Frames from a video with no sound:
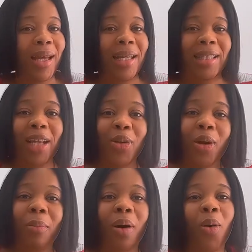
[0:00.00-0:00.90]
telling
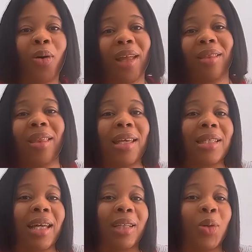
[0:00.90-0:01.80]
you about other
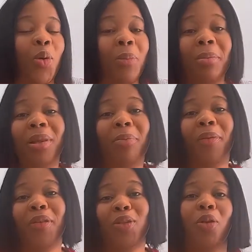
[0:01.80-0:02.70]
things that, oh, maybe the
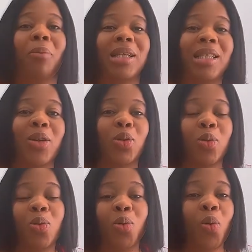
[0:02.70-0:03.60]
previous Scrum Master used
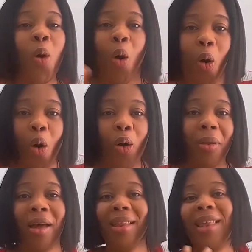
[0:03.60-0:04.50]
to do,
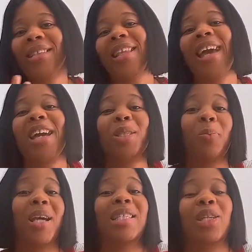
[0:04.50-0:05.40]
or things that they're
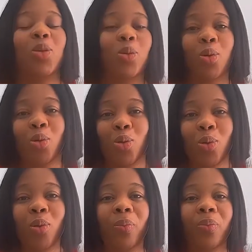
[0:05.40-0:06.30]
expecting you to
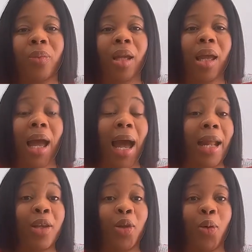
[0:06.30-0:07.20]
do.
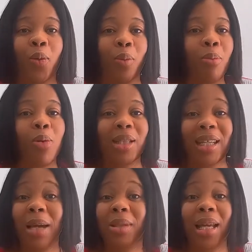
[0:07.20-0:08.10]
And, most
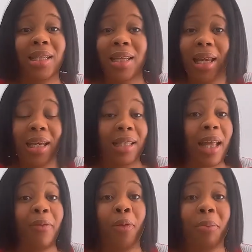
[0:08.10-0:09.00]
times that's the case.
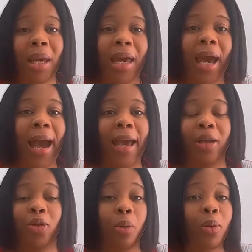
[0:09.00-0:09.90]
Like for me,
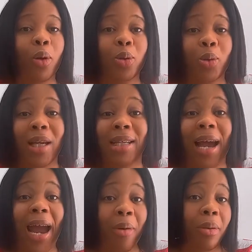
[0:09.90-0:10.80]
I double also as a
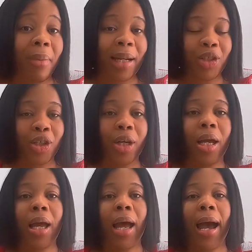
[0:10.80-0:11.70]
hiring manager.
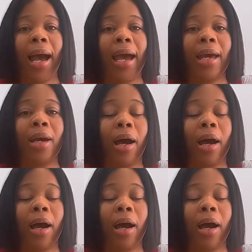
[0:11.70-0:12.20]
I